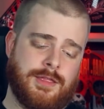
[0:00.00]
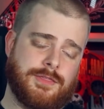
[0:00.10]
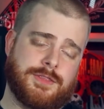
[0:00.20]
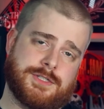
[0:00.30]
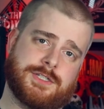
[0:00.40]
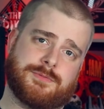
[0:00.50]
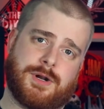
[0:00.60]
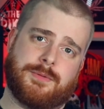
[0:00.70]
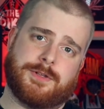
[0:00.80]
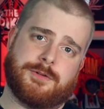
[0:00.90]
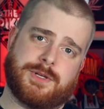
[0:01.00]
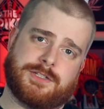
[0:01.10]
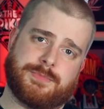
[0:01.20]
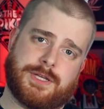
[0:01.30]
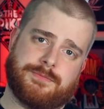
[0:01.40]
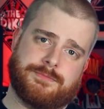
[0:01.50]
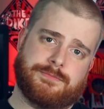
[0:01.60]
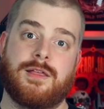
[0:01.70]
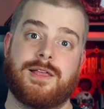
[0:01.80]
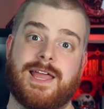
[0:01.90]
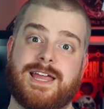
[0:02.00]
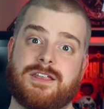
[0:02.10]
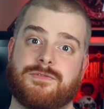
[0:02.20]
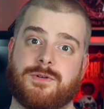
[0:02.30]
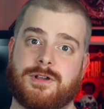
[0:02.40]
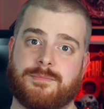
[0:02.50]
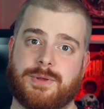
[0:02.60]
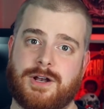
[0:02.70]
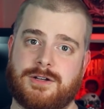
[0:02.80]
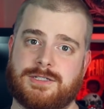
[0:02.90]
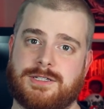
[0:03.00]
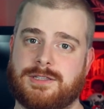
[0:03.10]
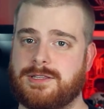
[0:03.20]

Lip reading: this is probably your best bet. And for comparison,